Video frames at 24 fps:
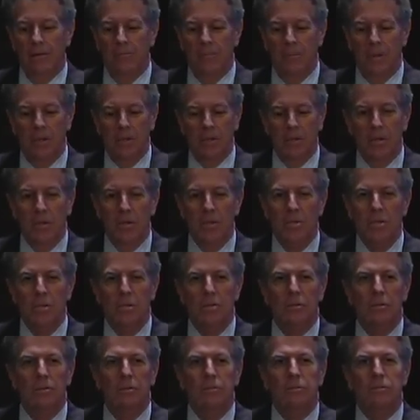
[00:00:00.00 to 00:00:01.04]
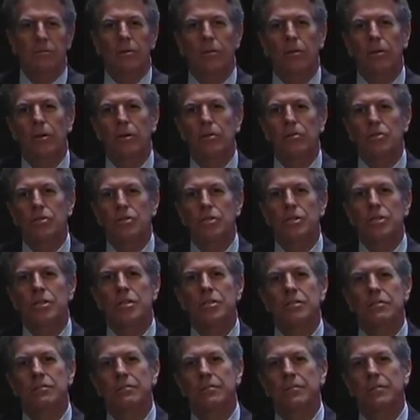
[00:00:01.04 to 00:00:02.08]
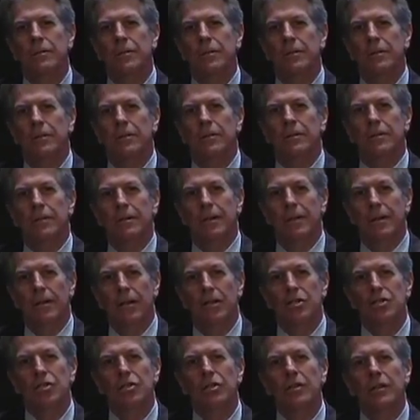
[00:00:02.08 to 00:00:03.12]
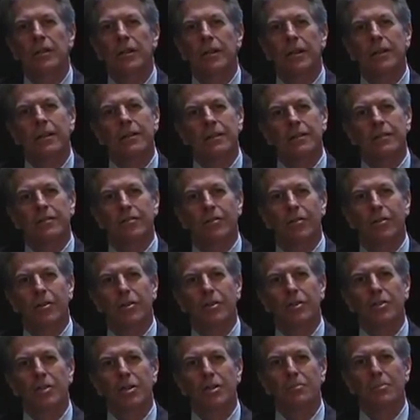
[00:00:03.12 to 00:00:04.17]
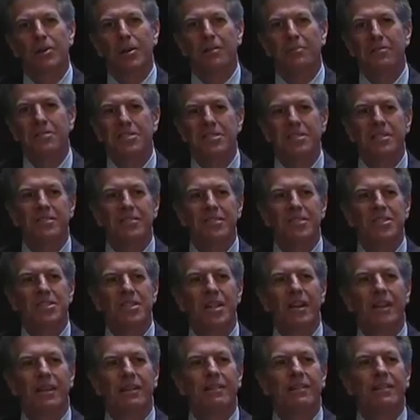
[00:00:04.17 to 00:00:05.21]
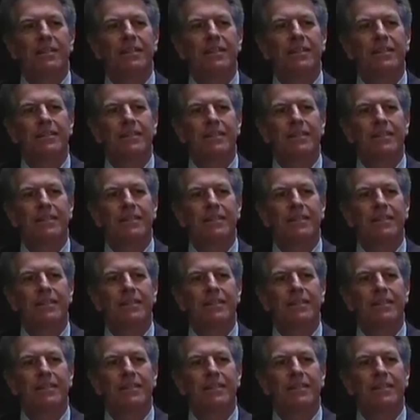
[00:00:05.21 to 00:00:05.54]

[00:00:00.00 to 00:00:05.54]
because although she's allegedly not guilty by reason of insanity,